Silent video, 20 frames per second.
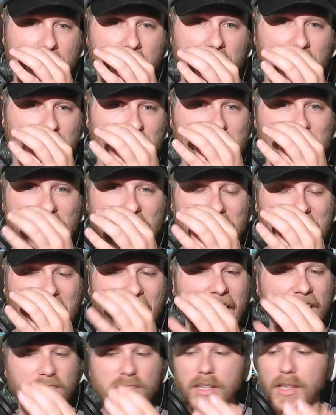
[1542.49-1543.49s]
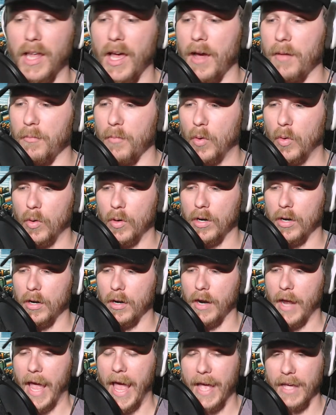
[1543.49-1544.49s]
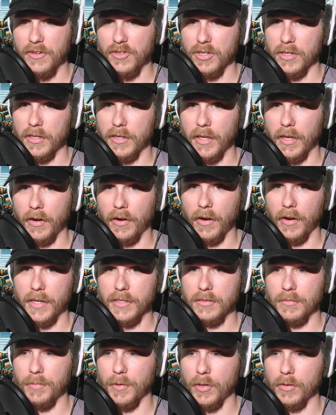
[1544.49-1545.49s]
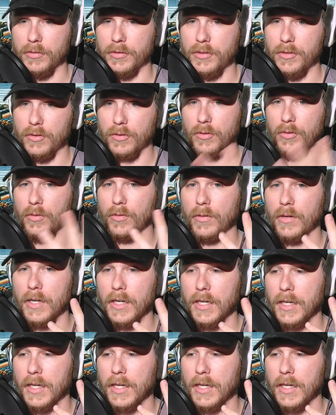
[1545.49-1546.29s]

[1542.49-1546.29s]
But you can have a lot more action in there as opposed to